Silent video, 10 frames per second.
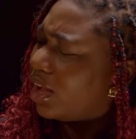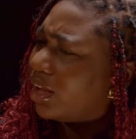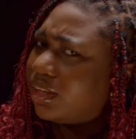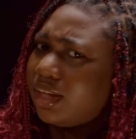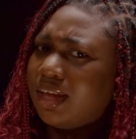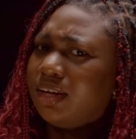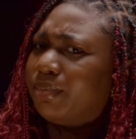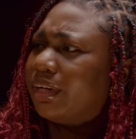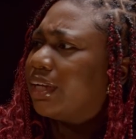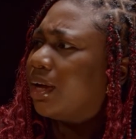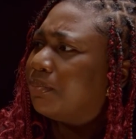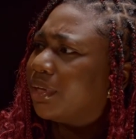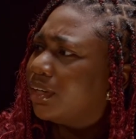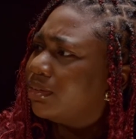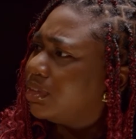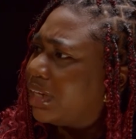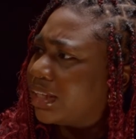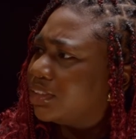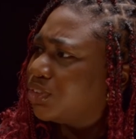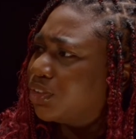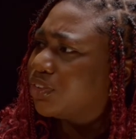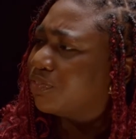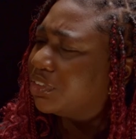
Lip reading: are. People can Anybody can be like a source of